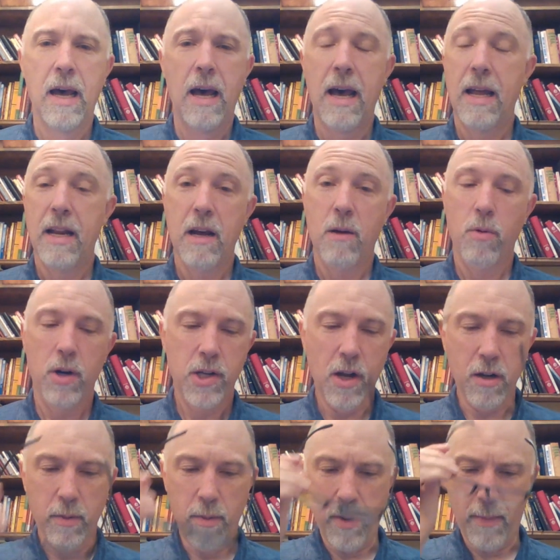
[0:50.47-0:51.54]
And uh, we're going to
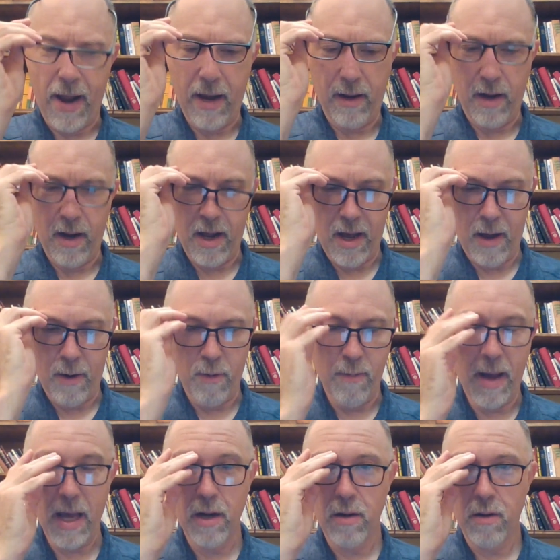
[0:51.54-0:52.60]
talk a little about it. Uh,
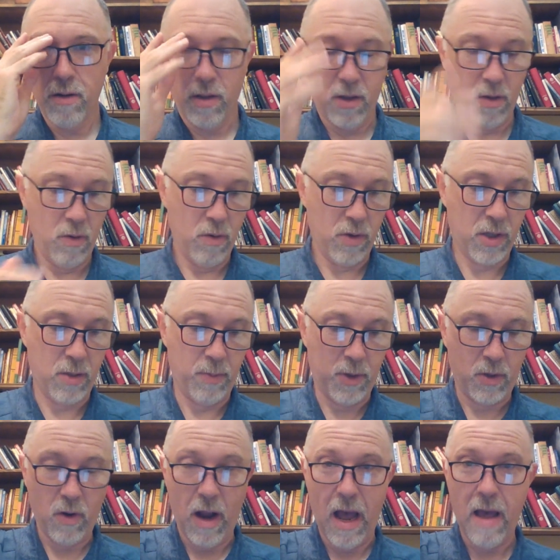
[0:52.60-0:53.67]
reminder to
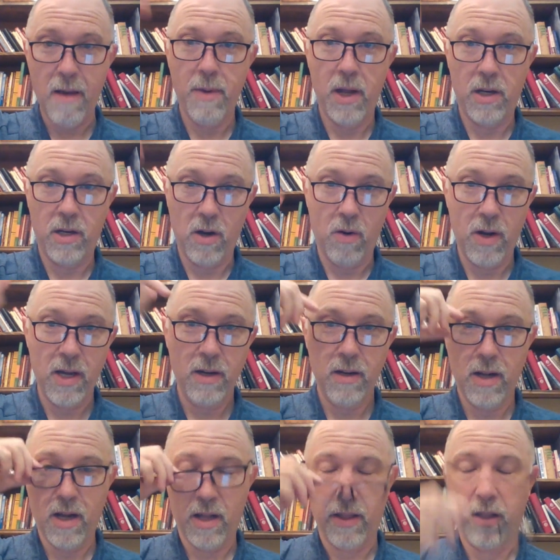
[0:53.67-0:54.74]
subscribe and donate.
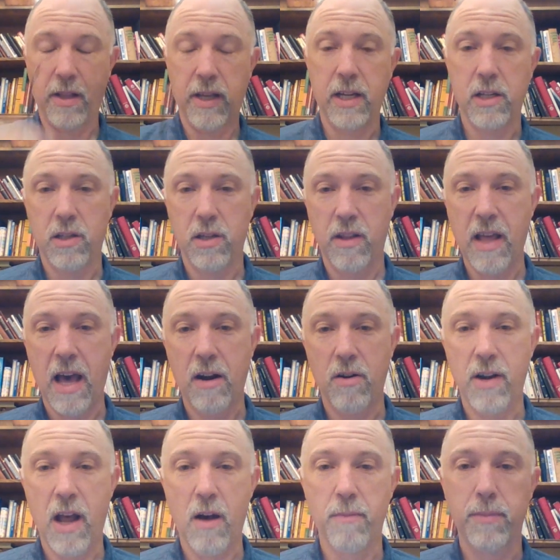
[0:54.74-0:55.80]
Uh, the links to that are
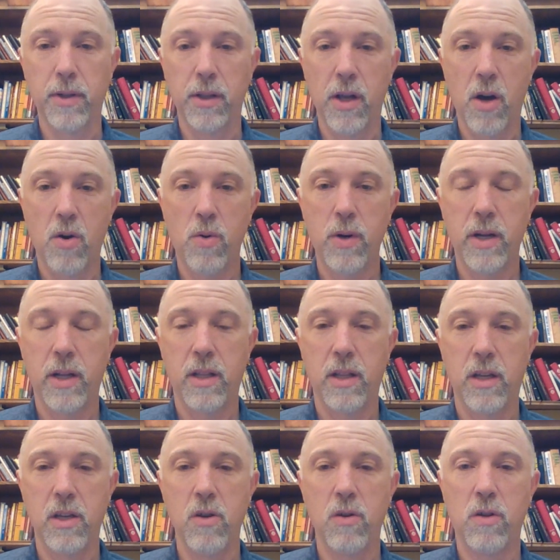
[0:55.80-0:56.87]
down below in the
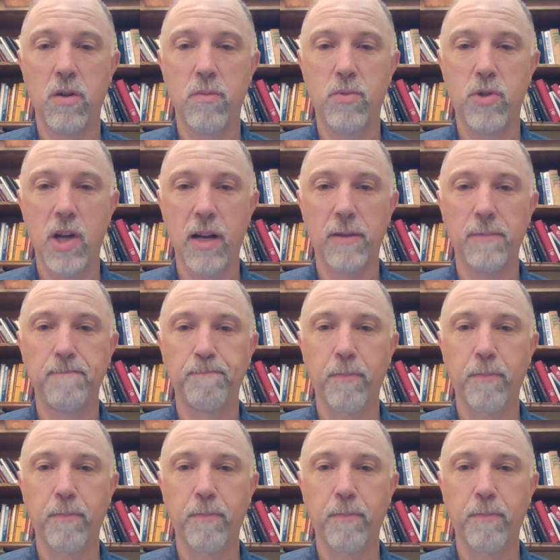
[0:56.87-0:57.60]
YouTube channel.